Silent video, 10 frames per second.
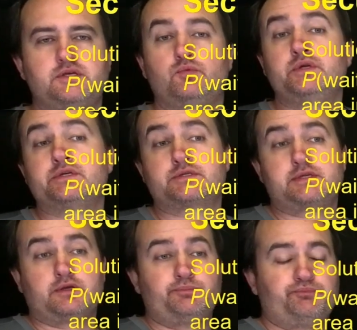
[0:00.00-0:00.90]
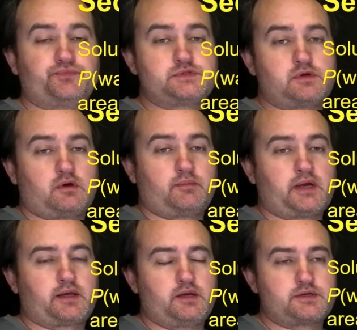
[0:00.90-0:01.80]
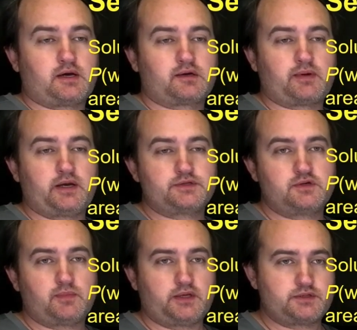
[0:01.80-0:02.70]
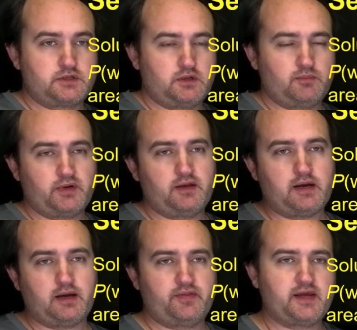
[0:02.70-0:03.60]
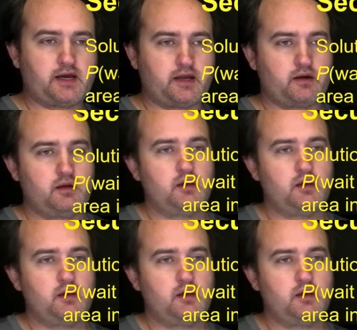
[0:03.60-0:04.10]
that we just did. So I'm not going to talk about it too much, but they got